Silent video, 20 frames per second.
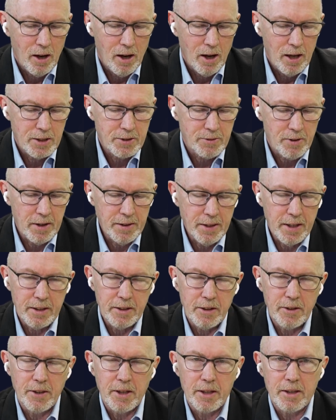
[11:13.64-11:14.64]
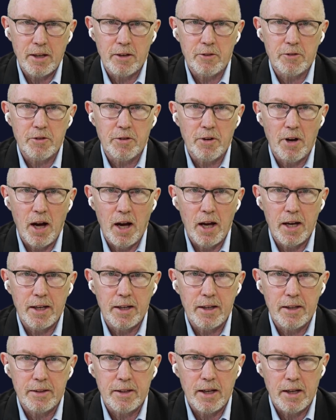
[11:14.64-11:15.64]
Is there anything you think they're
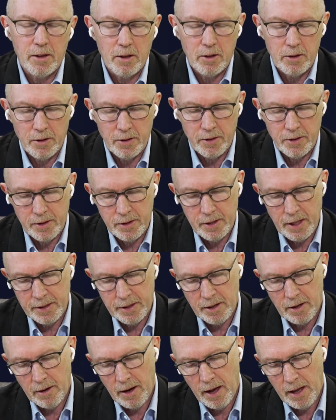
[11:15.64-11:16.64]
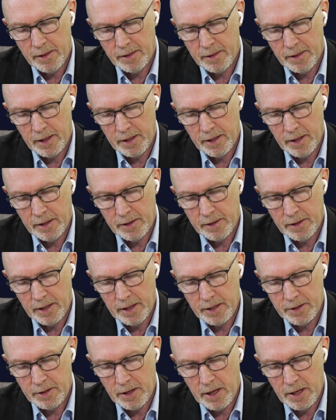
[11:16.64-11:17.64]
trying that they're...
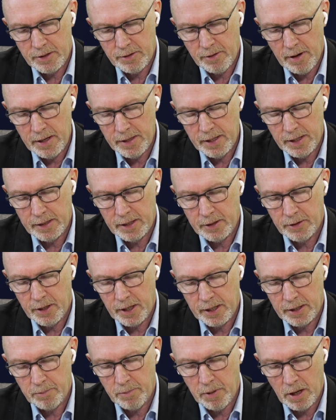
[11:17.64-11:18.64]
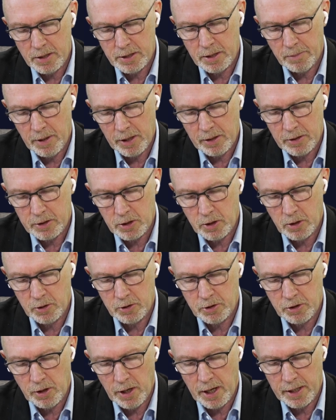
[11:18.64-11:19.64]
Is there anything that you think the policymakers
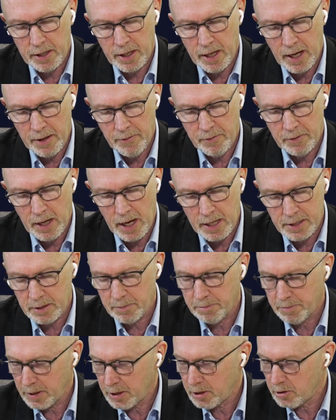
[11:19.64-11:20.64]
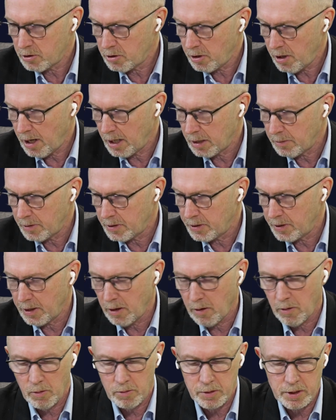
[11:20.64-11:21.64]
could try that hasn't been tried? We see
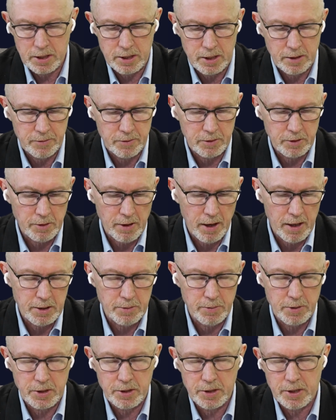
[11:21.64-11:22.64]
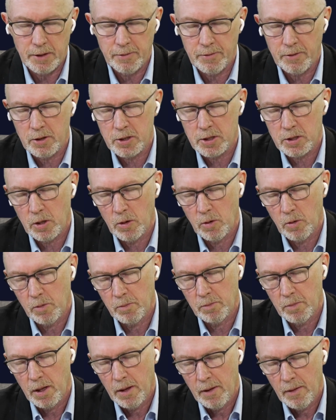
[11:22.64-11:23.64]
all these different grants. We see first
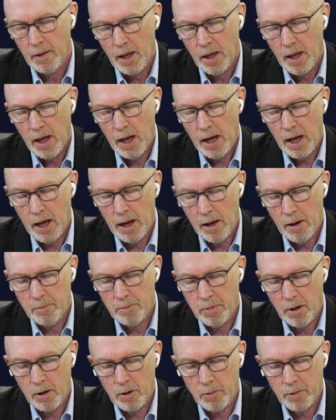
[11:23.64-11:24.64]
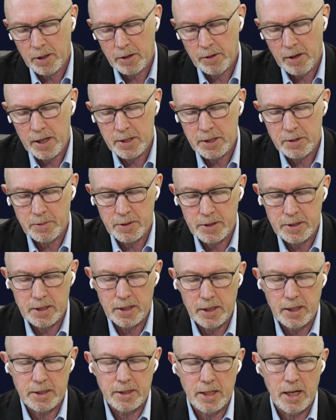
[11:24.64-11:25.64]
home borrowing grants. We
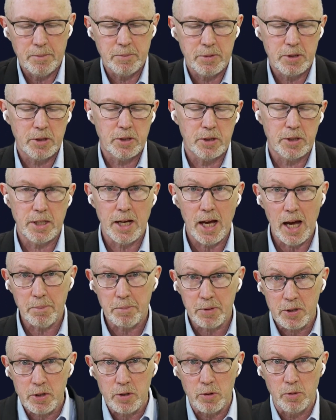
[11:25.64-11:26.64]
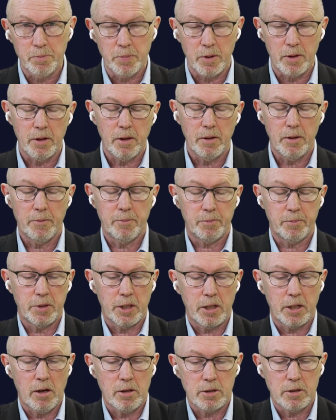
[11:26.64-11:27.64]
see attempts to tap super,
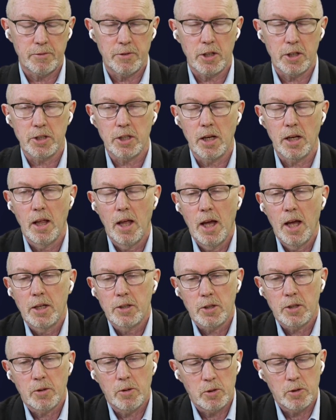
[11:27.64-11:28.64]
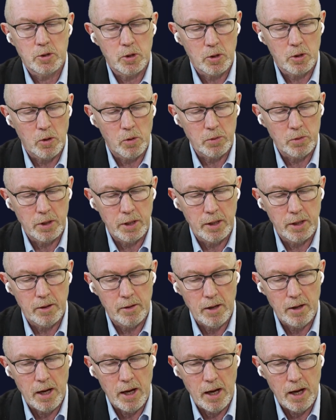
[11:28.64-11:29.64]
pretty controversial, to go
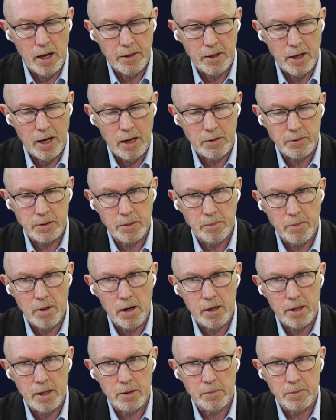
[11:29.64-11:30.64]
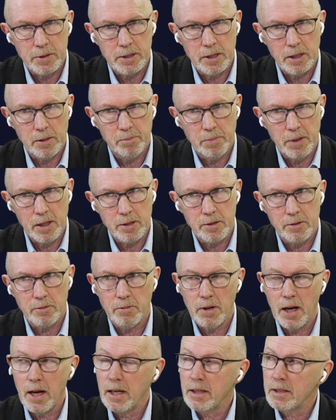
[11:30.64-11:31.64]
near the housing market. We see build to
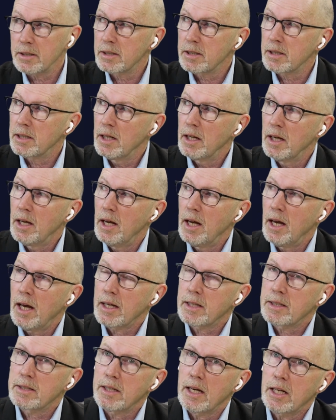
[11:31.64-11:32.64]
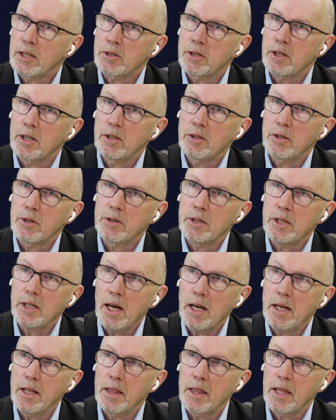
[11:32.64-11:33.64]
rent, etc. Do you see
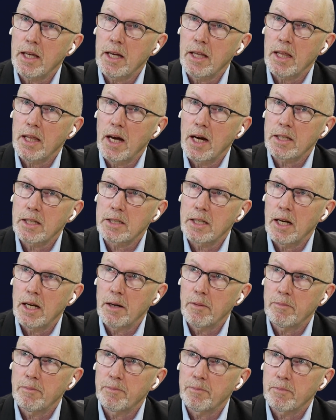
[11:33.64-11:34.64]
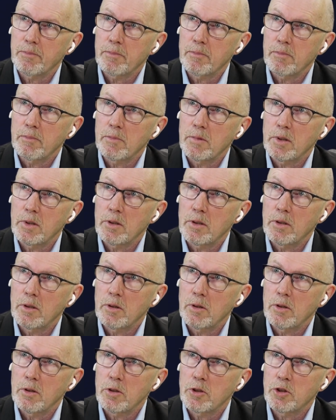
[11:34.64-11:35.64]
anything that
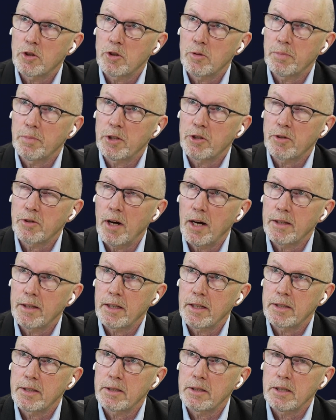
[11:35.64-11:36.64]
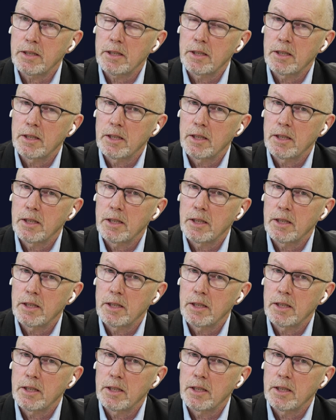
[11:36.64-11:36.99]
should be tried that isn't?